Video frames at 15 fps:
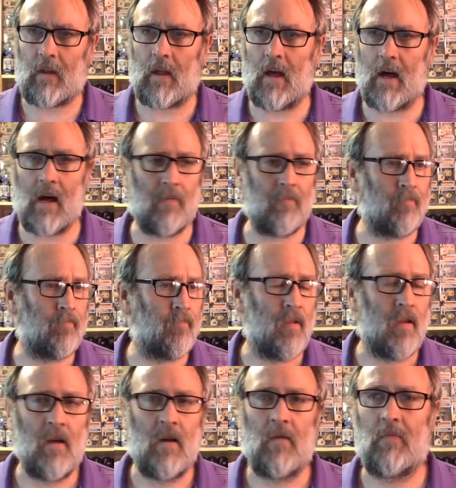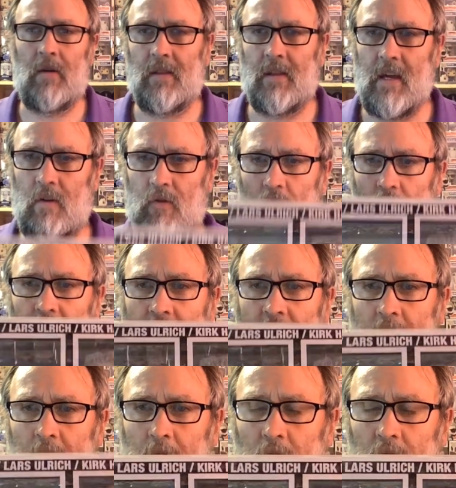But these are
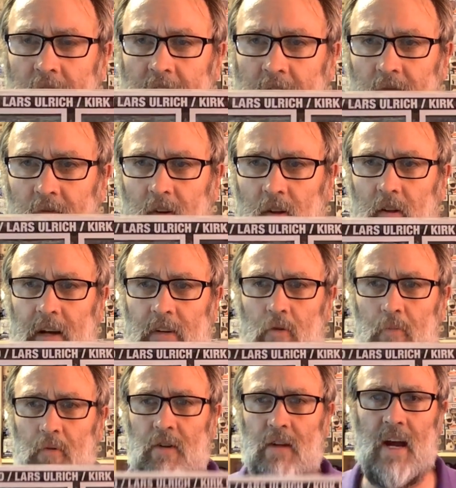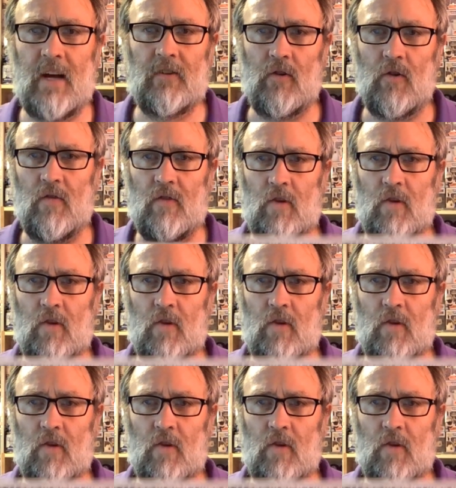available via collector protector if you